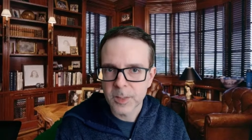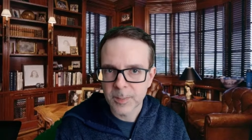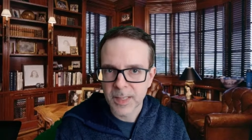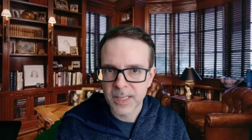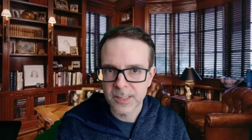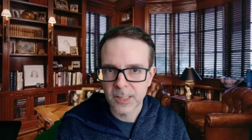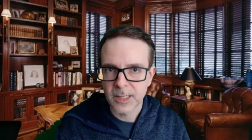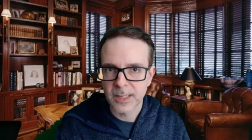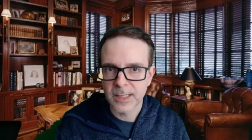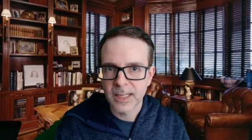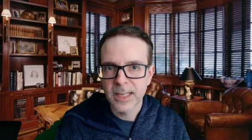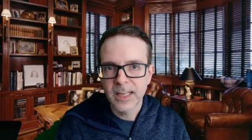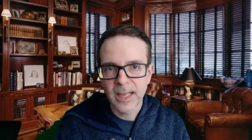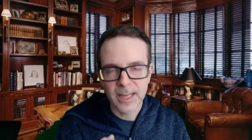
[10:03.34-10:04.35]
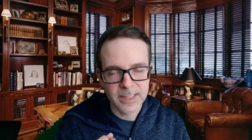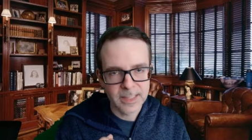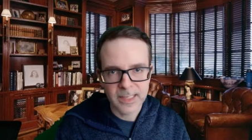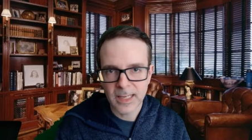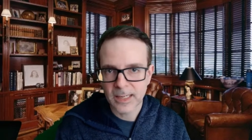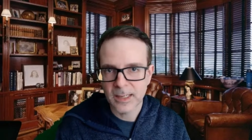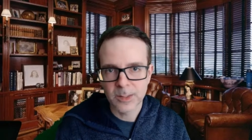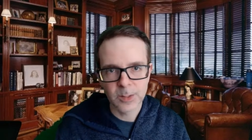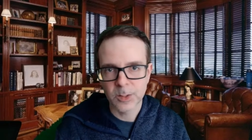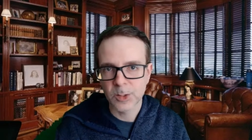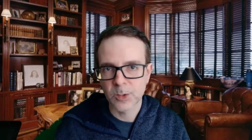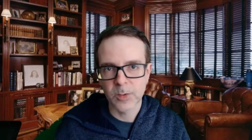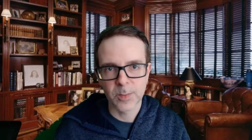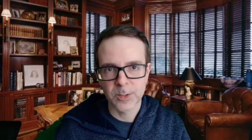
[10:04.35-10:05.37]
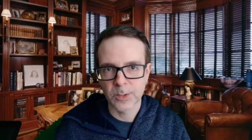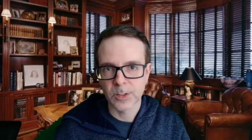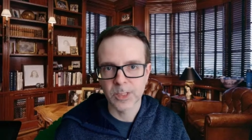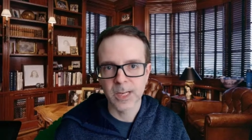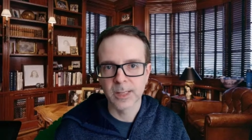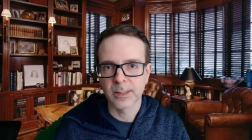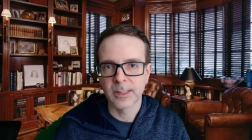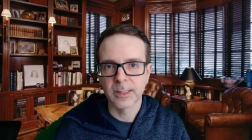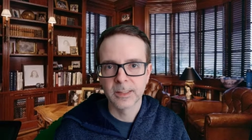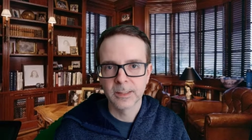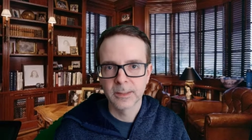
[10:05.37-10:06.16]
depends on it, and to get into the scriptures daily.